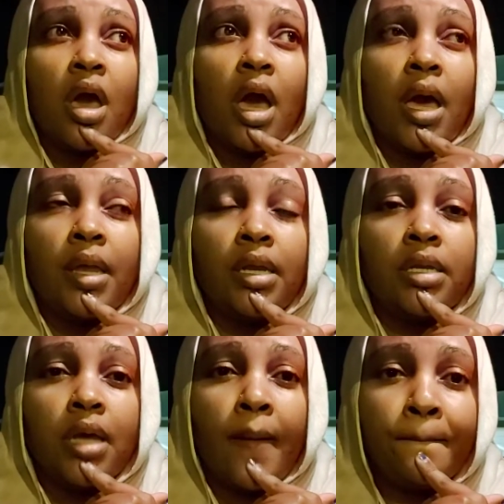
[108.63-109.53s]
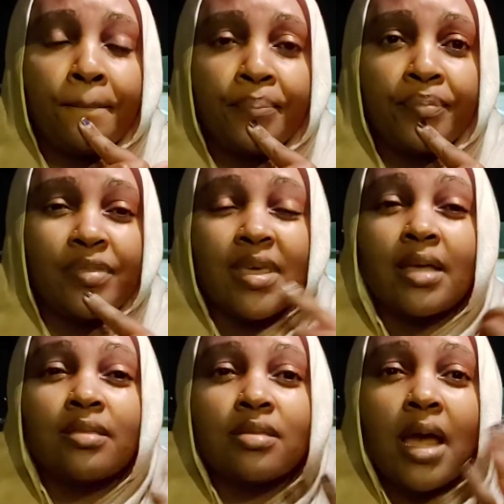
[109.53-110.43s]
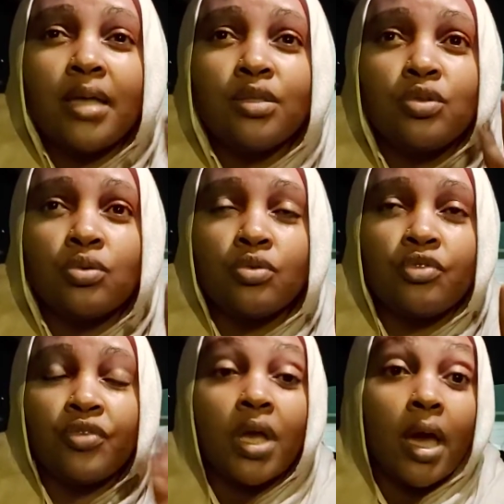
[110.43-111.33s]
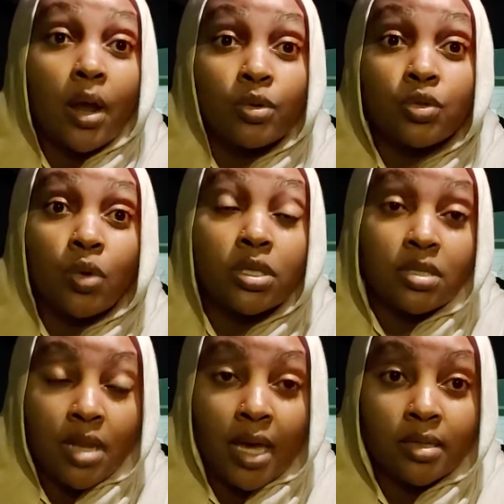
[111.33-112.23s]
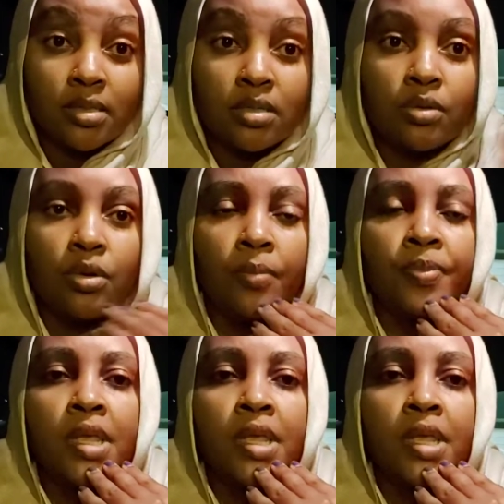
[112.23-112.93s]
and they are trying to figure out what next, you know.